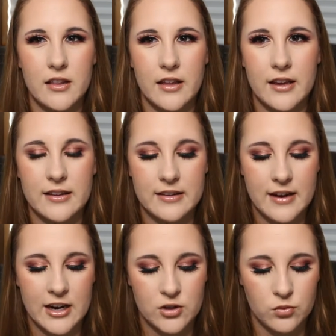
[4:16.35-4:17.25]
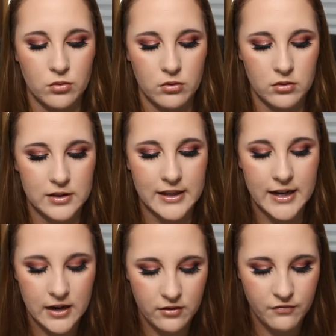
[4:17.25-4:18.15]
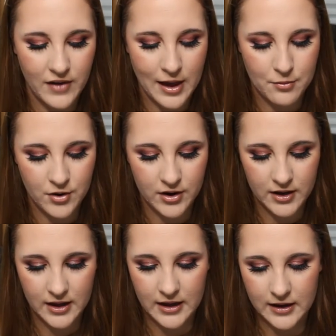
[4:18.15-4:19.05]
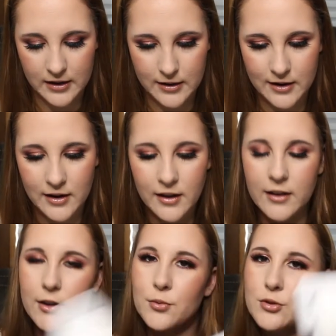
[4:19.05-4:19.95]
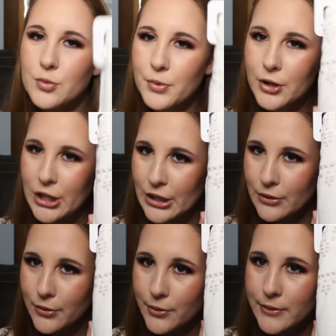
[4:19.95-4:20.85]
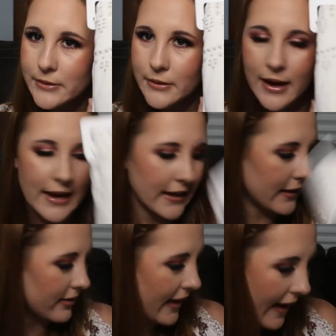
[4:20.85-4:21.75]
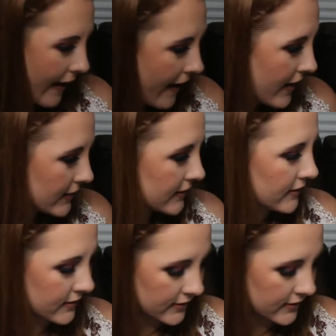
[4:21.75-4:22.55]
Like it's an actual linen fabric and it was super cute. So I had to get that.